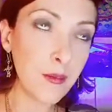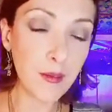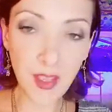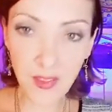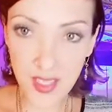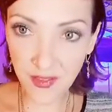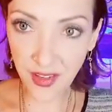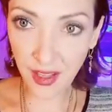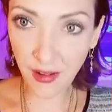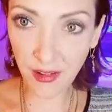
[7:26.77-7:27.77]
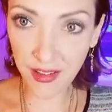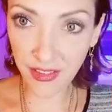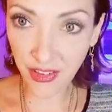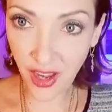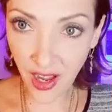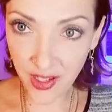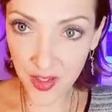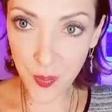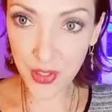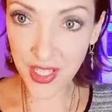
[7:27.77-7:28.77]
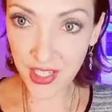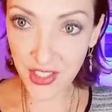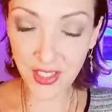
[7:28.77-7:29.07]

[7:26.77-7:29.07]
if it's a veil, it's God's protection.